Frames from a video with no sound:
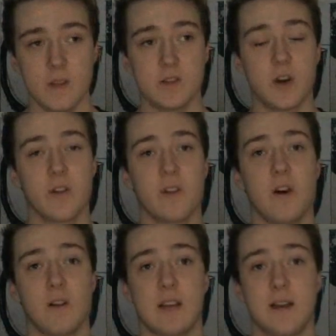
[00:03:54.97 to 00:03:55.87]
to all the
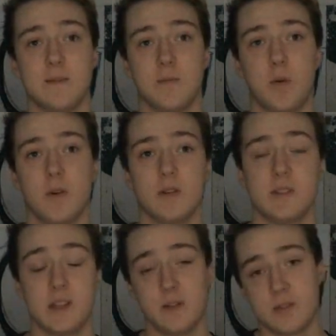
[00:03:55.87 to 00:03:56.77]
long-time supporters
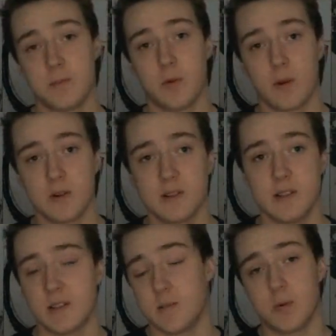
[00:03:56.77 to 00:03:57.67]
and the new supporters
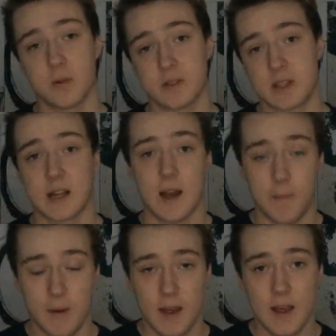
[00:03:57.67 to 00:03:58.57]
and the supporters to
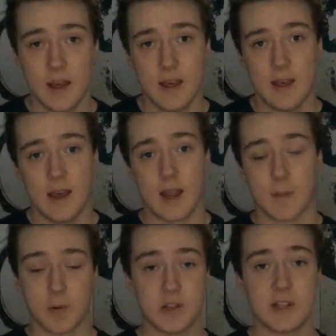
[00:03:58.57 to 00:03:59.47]
come. I
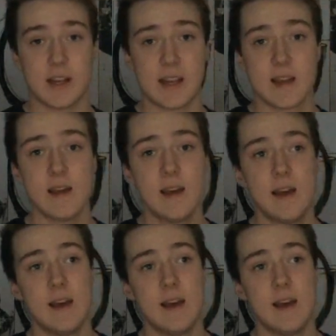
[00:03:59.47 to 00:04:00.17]
appreciate it.